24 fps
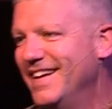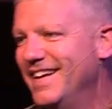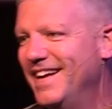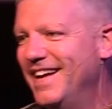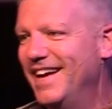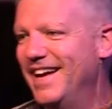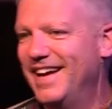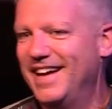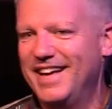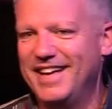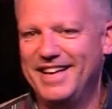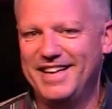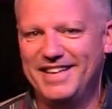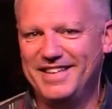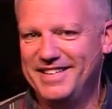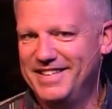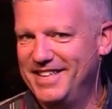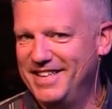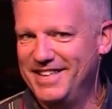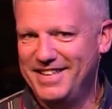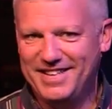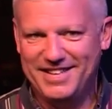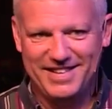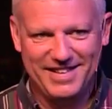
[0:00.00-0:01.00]
and
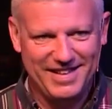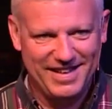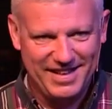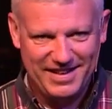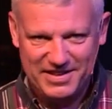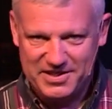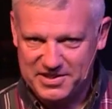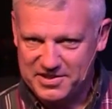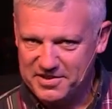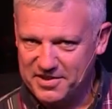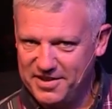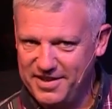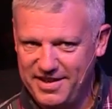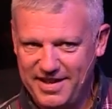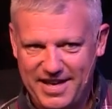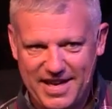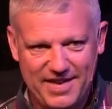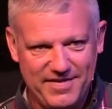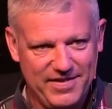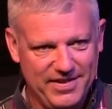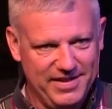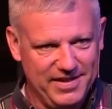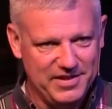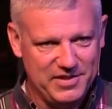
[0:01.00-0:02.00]
then they started
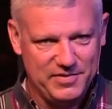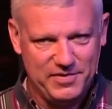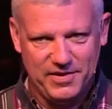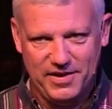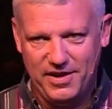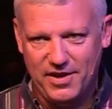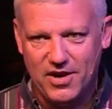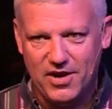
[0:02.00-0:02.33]
having this very